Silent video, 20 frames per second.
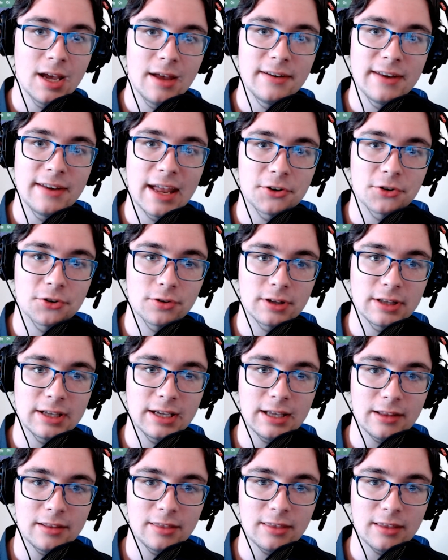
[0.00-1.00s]

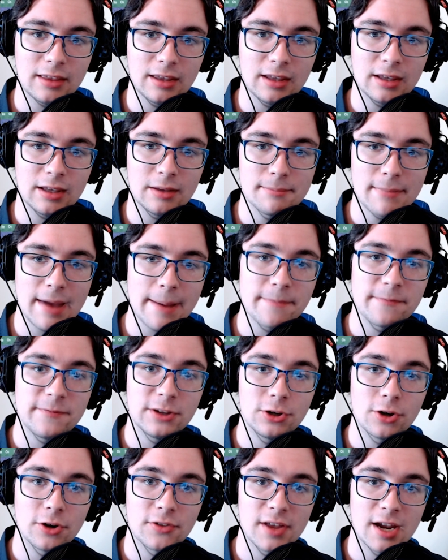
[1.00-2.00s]
Naturally, the map
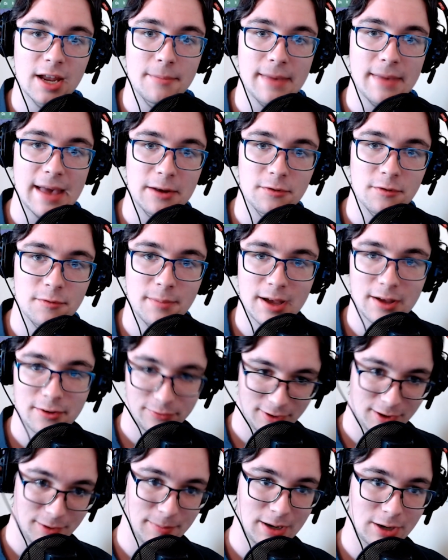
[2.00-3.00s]
video that I made with my
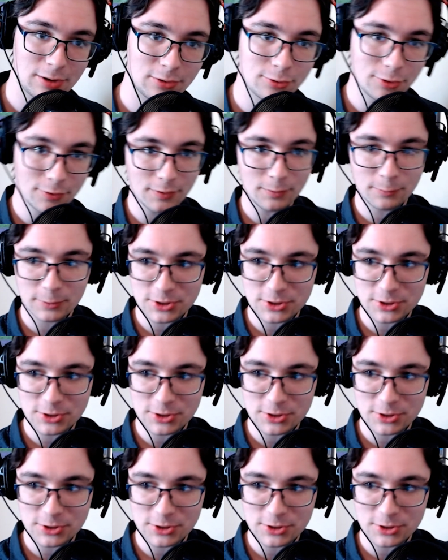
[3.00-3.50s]
friend McLuven,